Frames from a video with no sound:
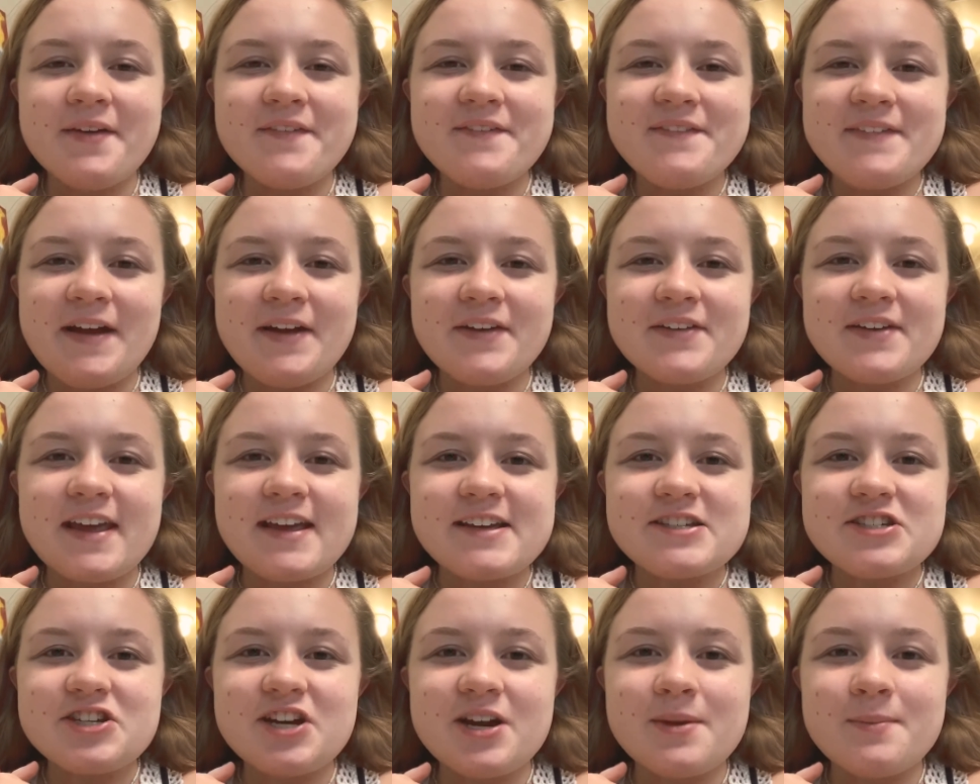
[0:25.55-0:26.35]

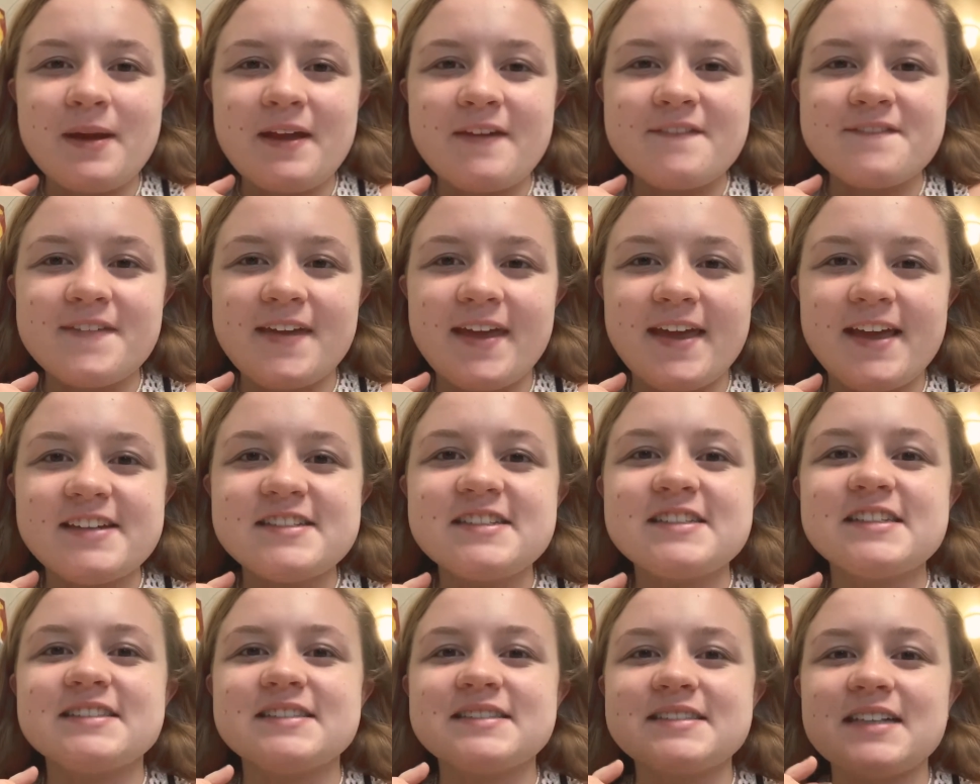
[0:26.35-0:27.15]
foundation on my
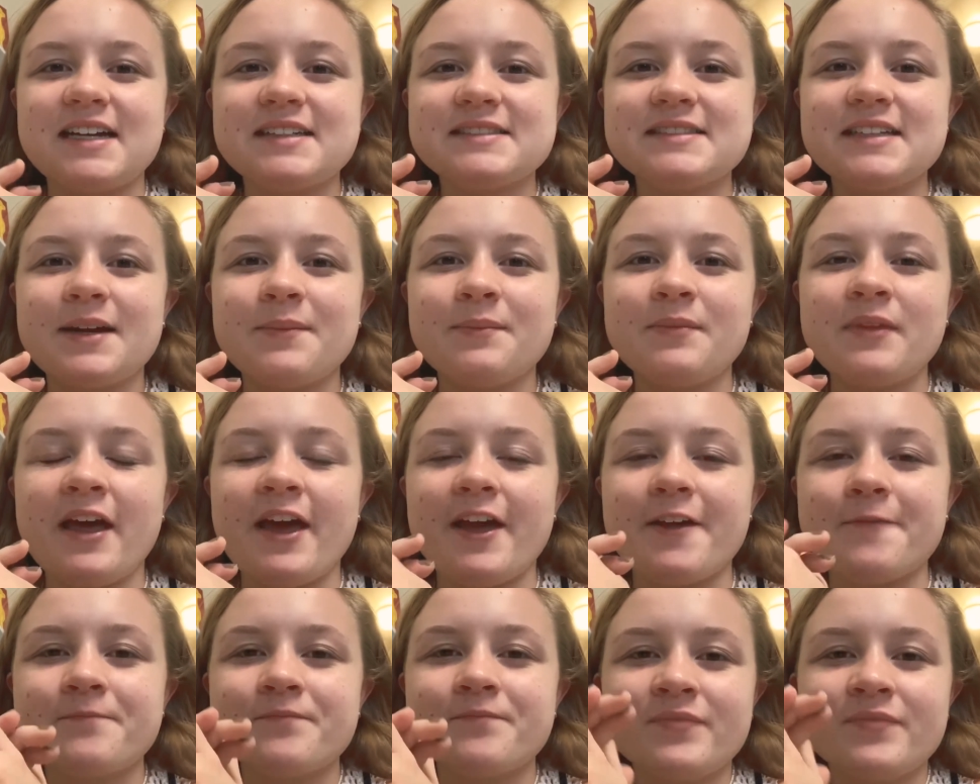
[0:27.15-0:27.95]
face unless I'm
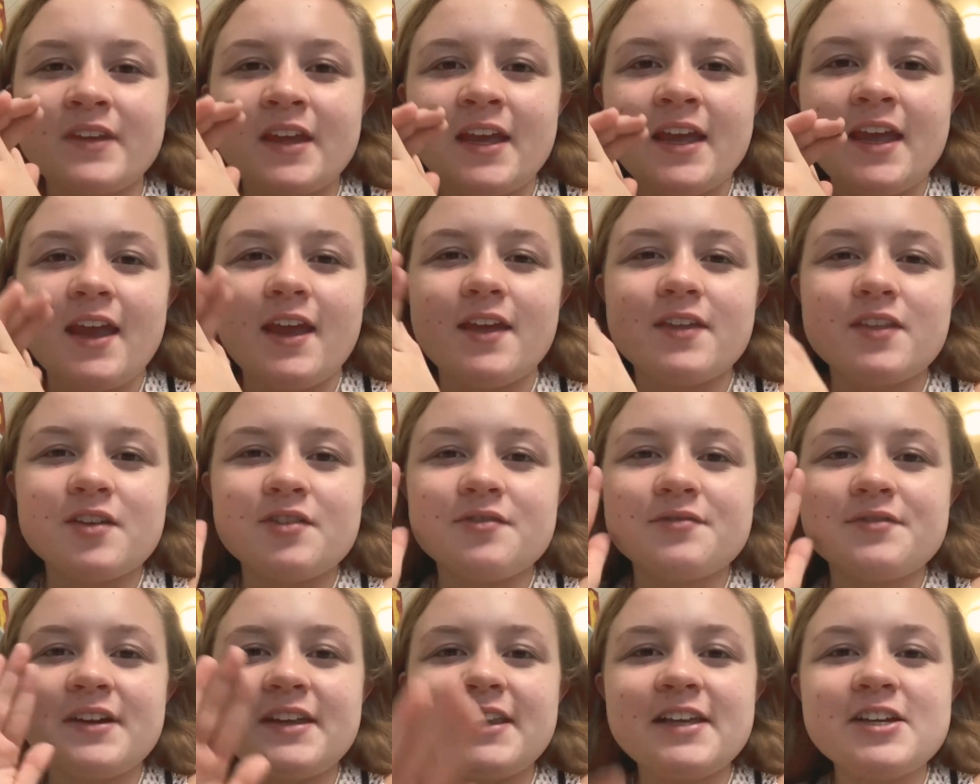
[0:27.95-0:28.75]
like
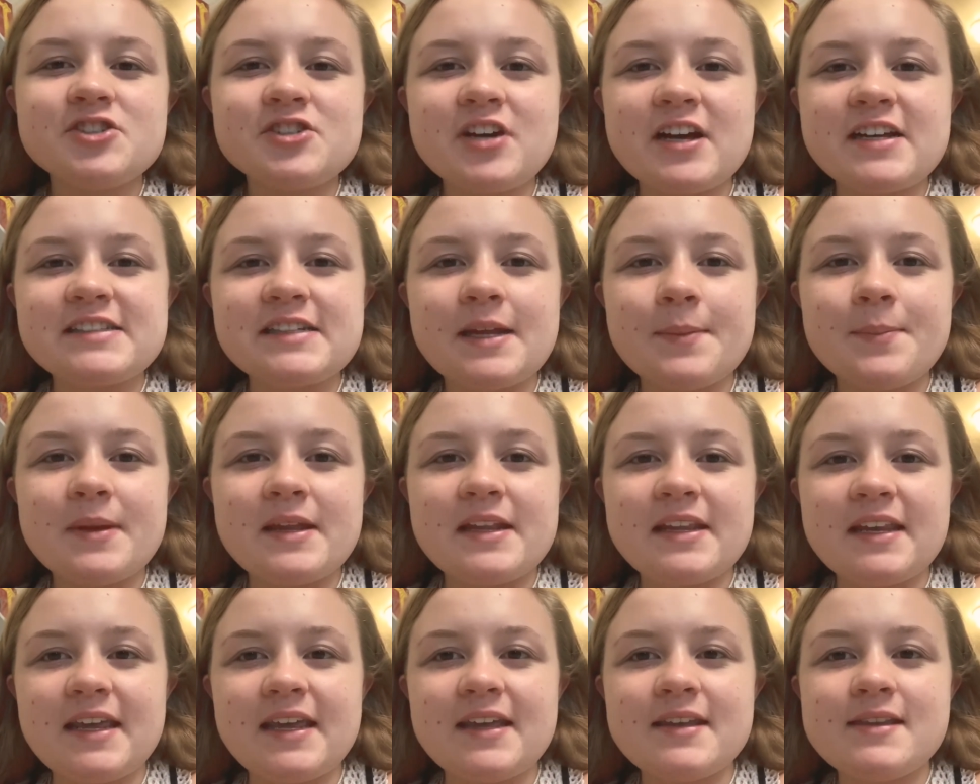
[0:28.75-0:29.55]
either really dressed up
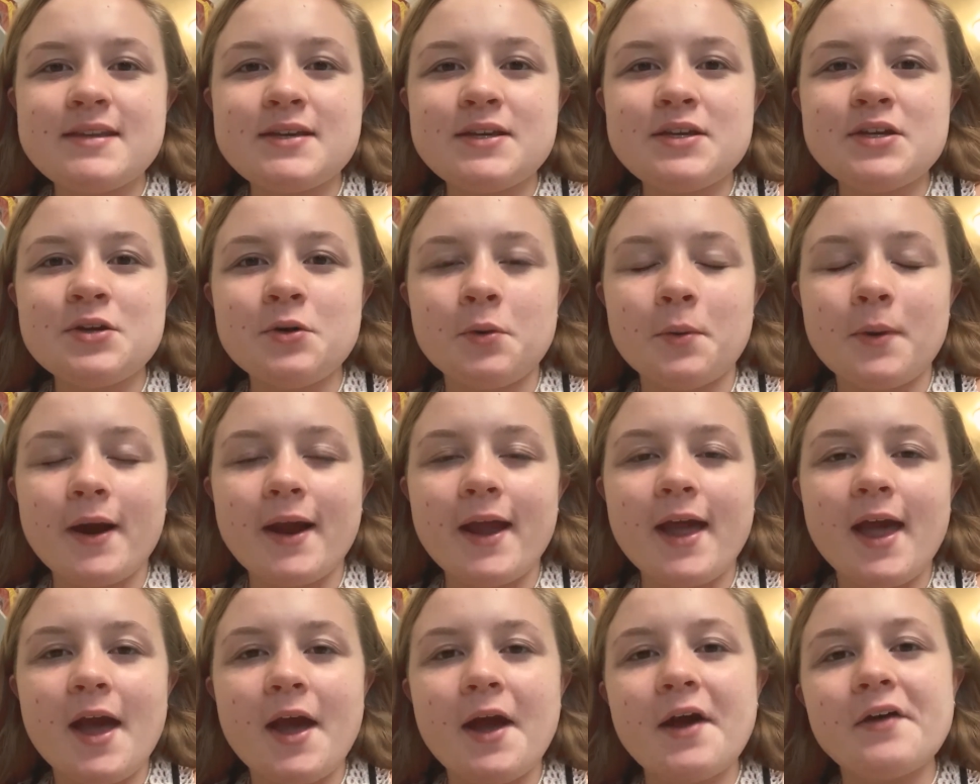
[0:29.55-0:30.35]
and need to, or
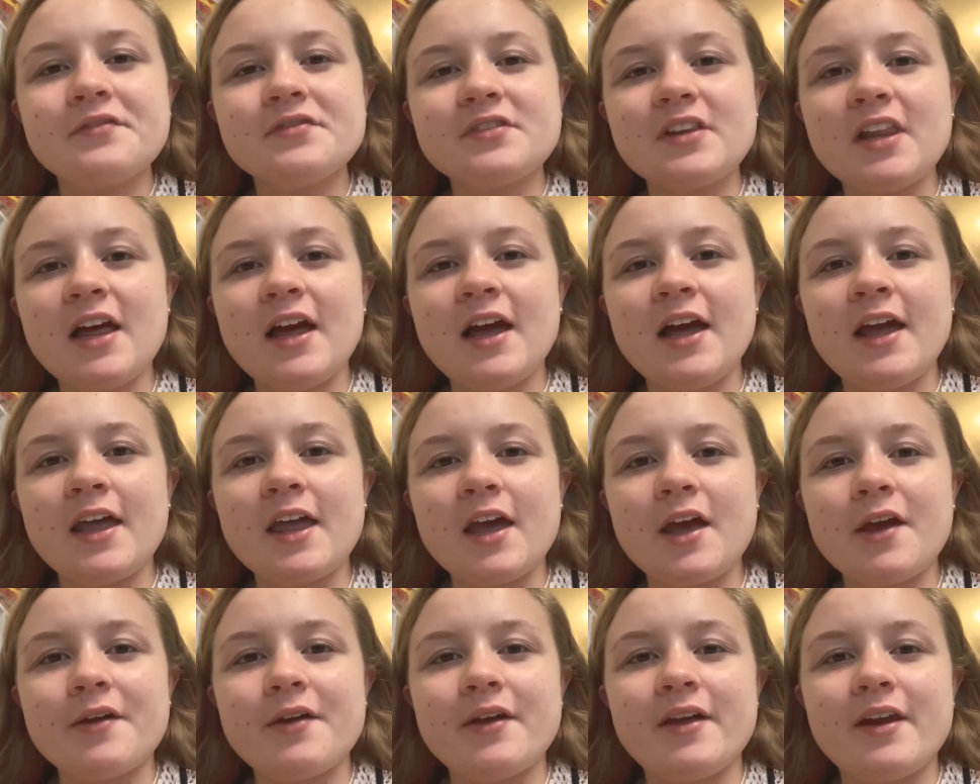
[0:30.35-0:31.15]
I have like
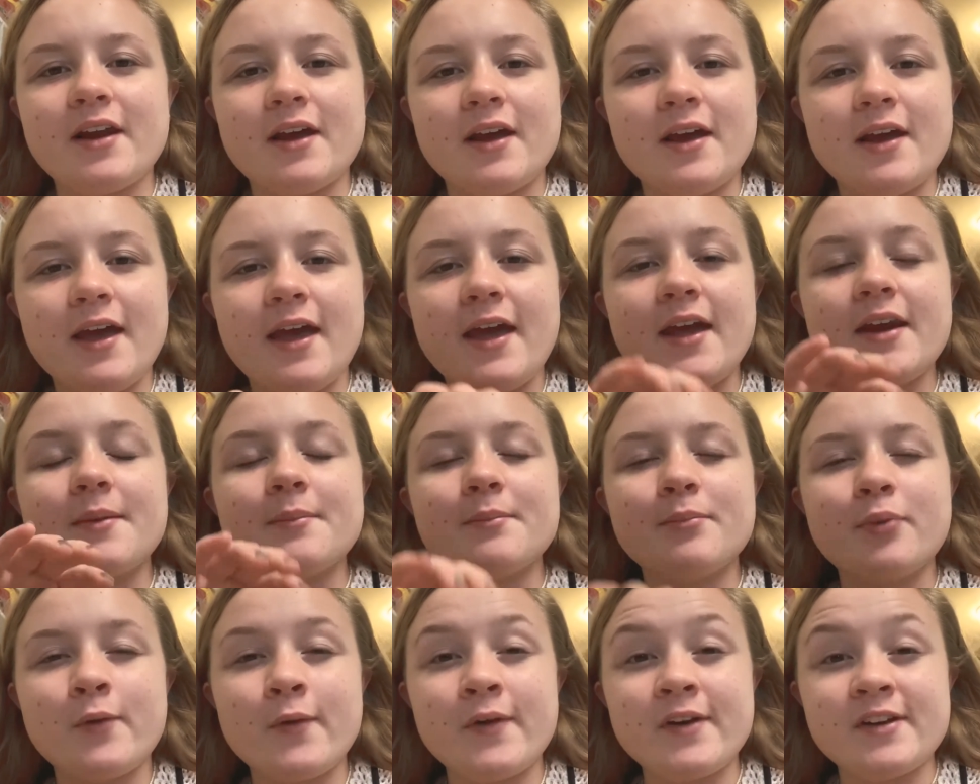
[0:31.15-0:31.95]
an
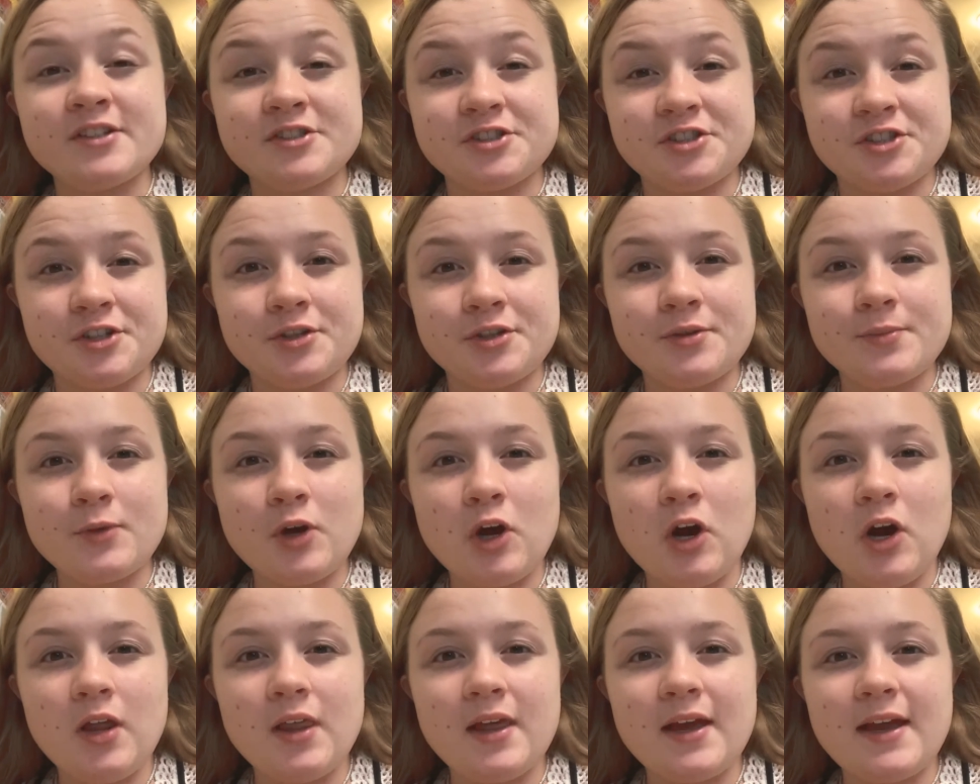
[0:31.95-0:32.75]
important Zoom
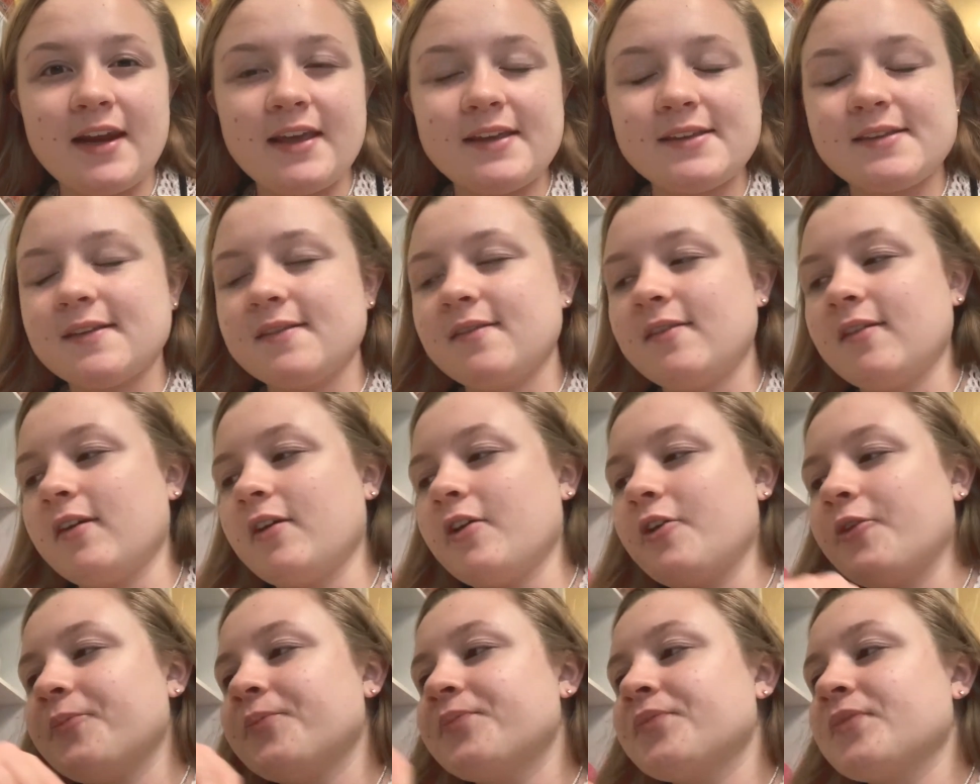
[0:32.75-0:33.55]
call I need to
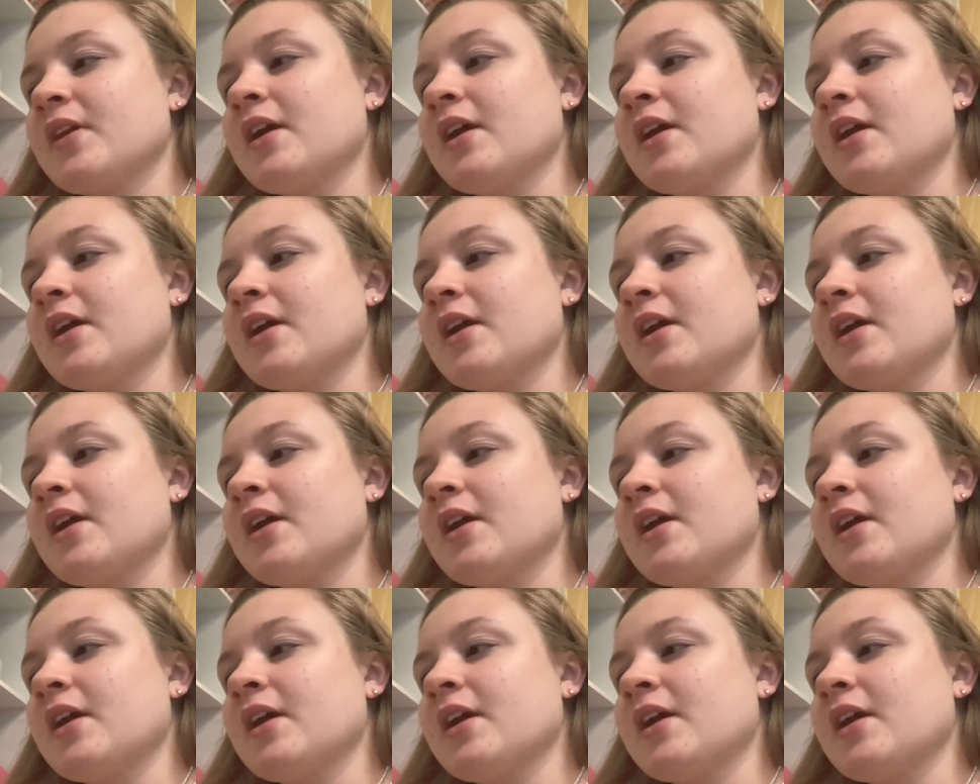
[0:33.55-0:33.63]
do.